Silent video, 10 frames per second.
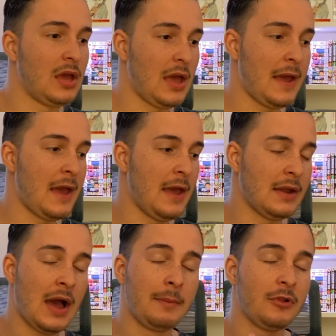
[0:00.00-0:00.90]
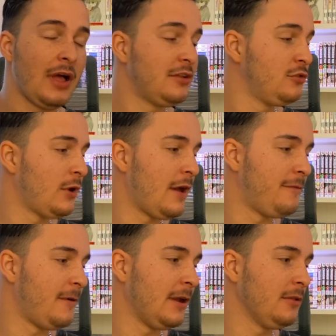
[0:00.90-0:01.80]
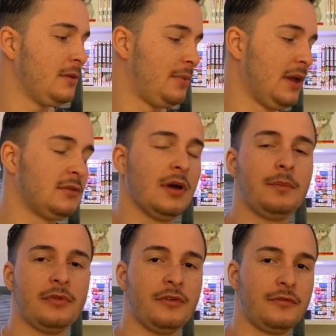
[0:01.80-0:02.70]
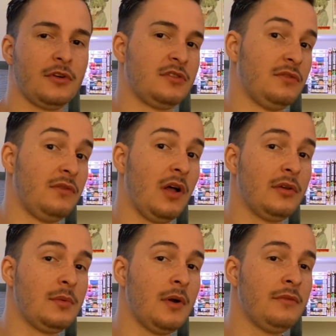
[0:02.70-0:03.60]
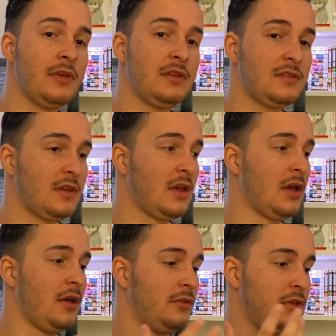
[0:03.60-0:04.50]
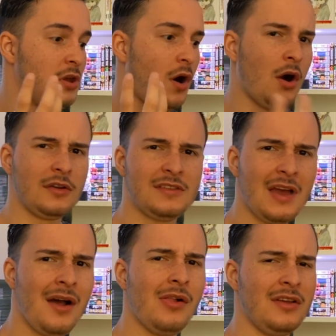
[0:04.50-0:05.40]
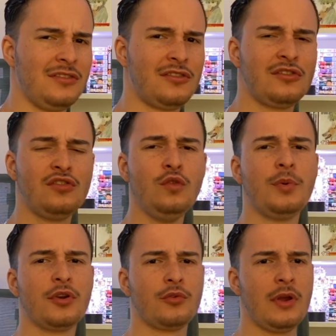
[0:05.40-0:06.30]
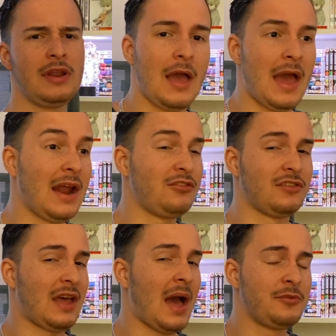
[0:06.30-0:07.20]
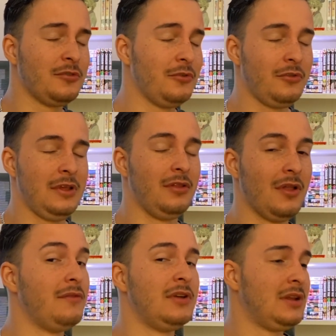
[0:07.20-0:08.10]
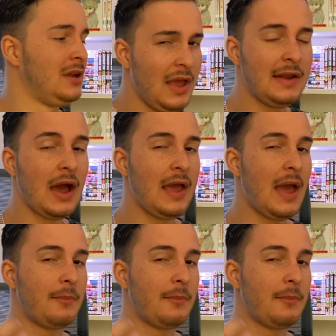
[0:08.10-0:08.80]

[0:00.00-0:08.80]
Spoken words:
and I'm glad to have finally picked up the first volume of this. The art style is super gritty, and I just absolutely love it. And I am